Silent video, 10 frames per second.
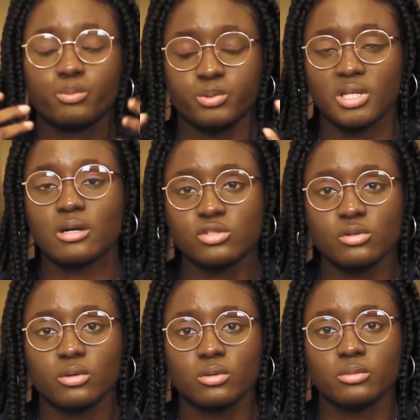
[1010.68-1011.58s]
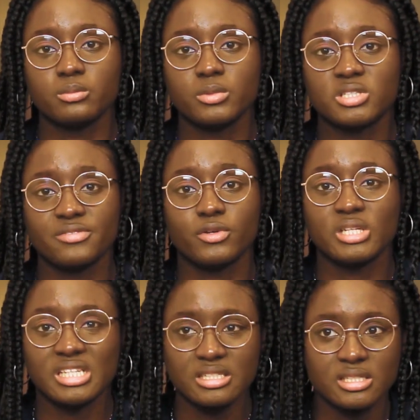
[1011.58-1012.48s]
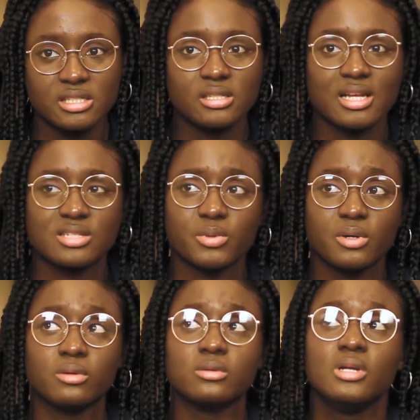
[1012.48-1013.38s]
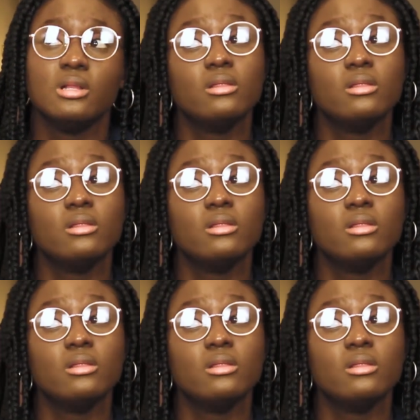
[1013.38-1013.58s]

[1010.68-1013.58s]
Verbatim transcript: put out your CV on Indeed as well.